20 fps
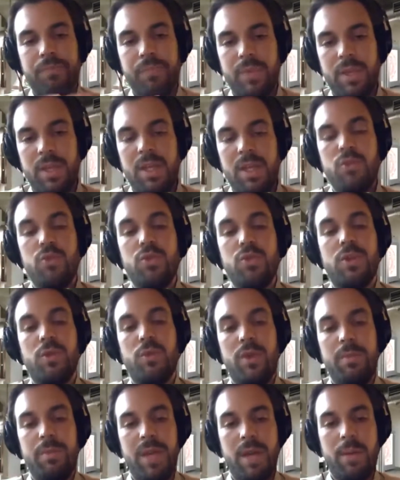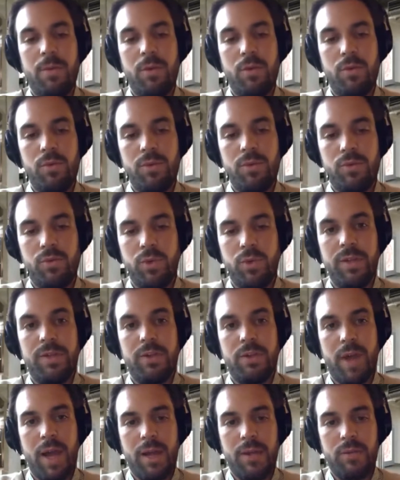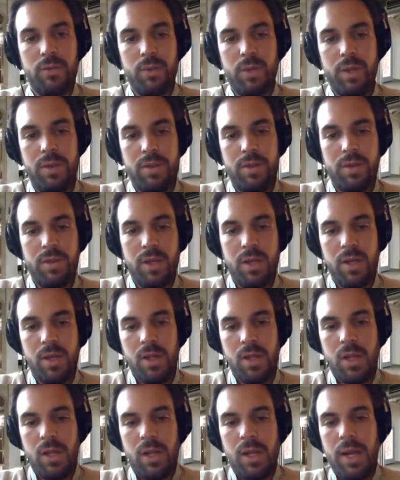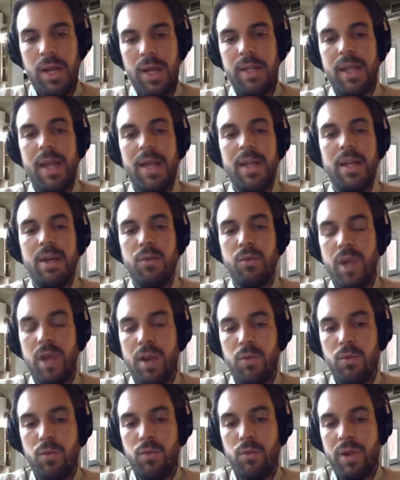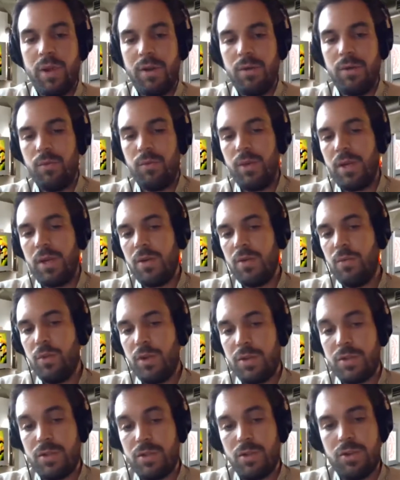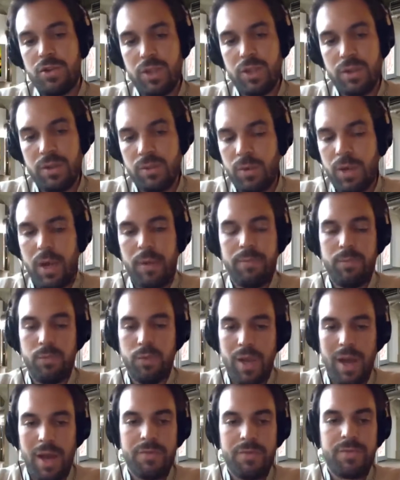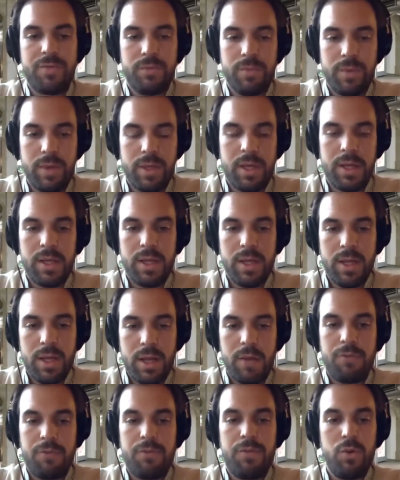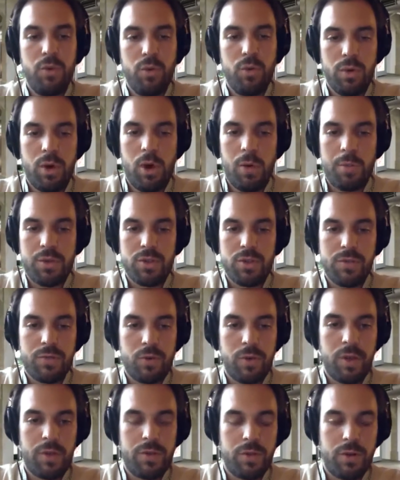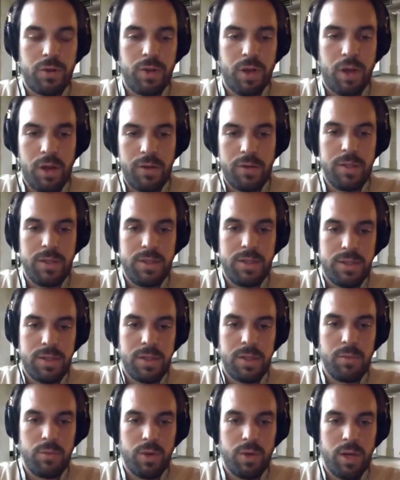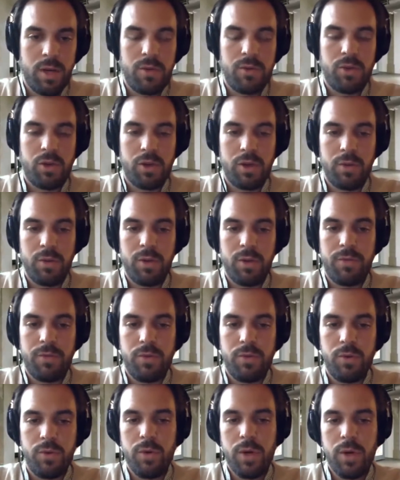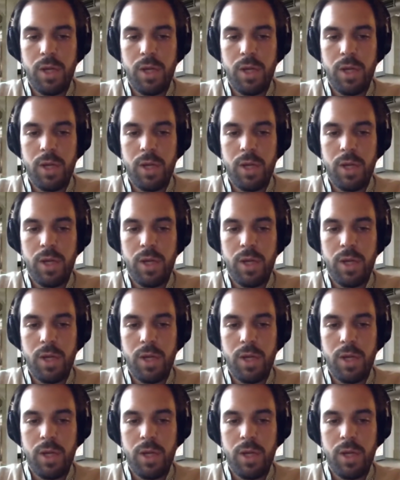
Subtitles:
the user would be able to interact with. And then we are searching. We have a few options for the third artist, and we are talking with a few